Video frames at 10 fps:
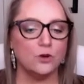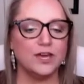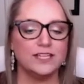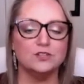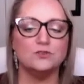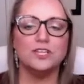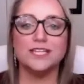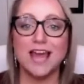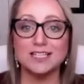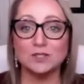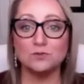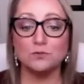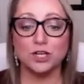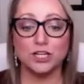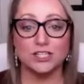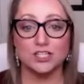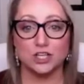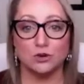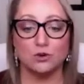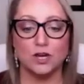Okay, so the next one we're going to
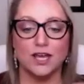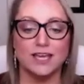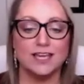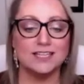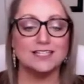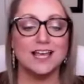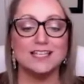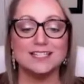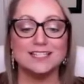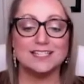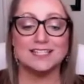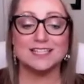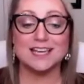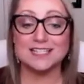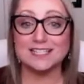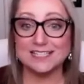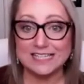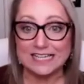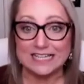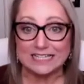do is
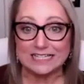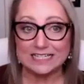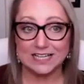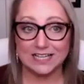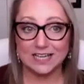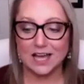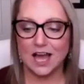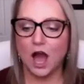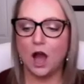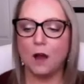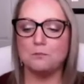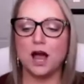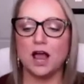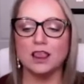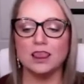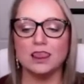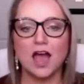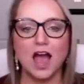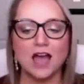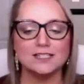16
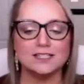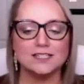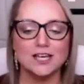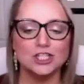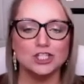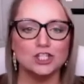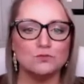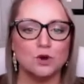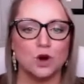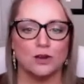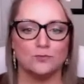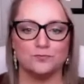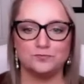plus 2 more.